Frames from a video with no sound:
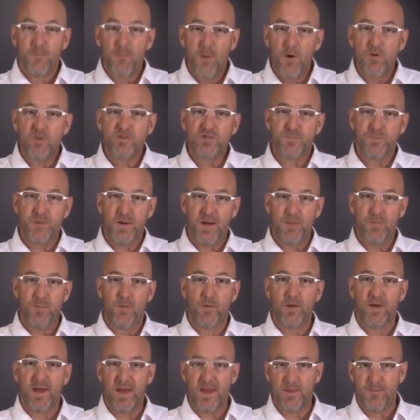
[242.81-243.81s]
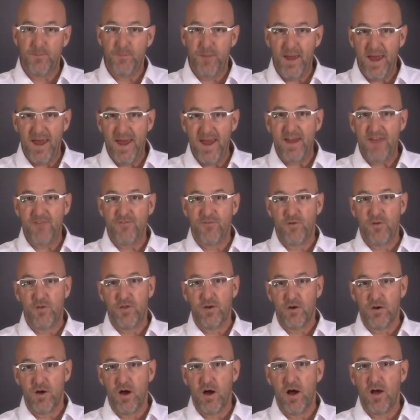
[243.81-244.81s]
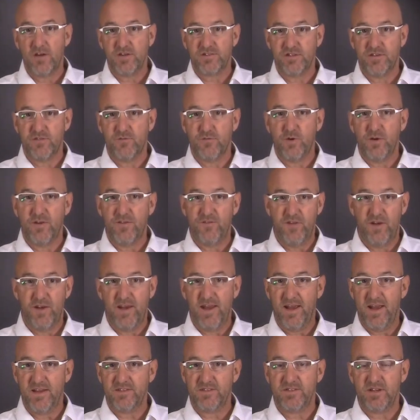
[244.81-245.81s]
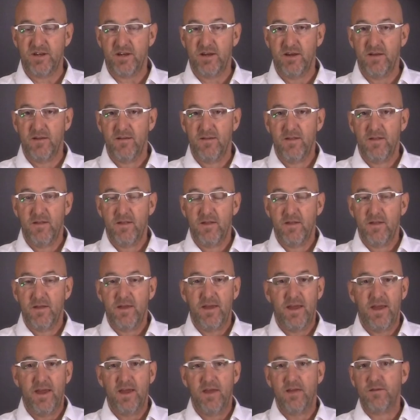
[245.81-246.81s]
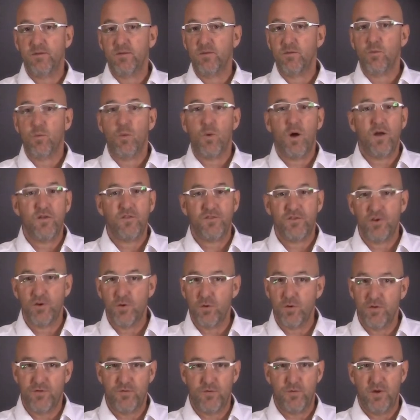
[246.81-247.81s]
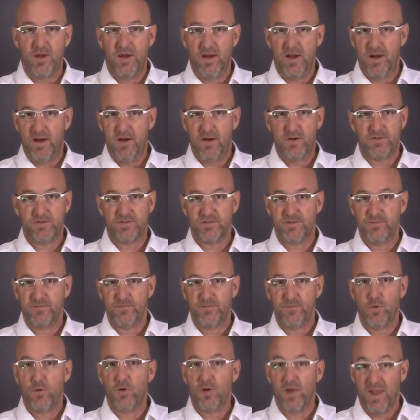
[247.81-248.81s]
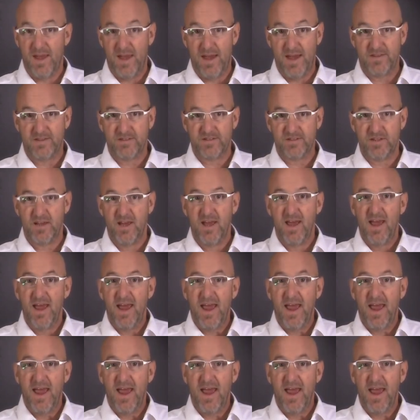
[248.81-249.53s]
most people can pay for their costs of refinancing in 1, 2, or 3 years or less.